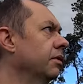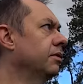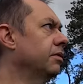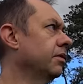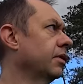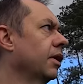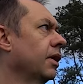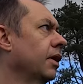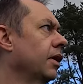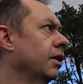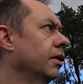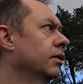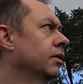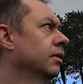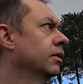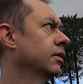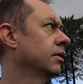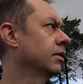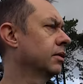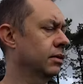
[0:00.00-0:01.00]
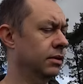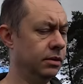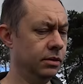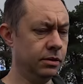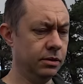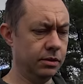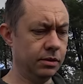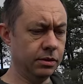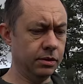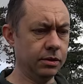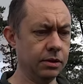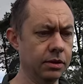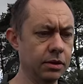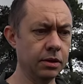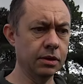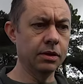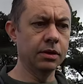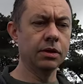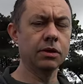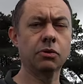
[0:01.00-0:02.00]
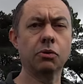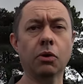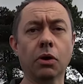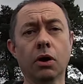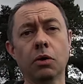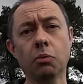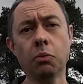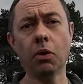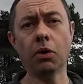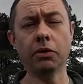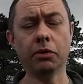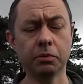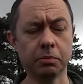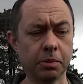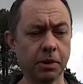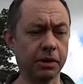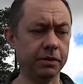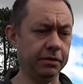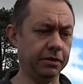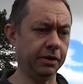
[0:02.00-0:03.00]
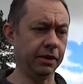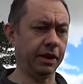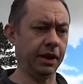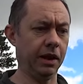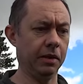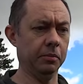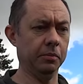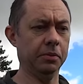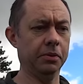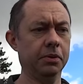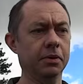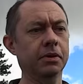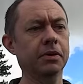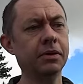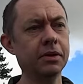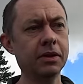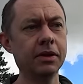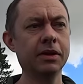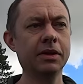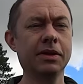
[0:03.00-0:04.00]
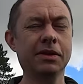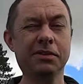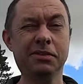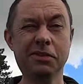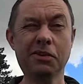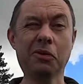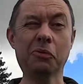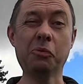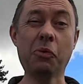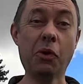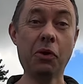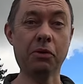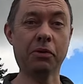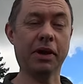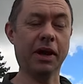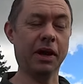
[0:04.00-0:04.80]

is uh, quite a wild place to camp. It's not wild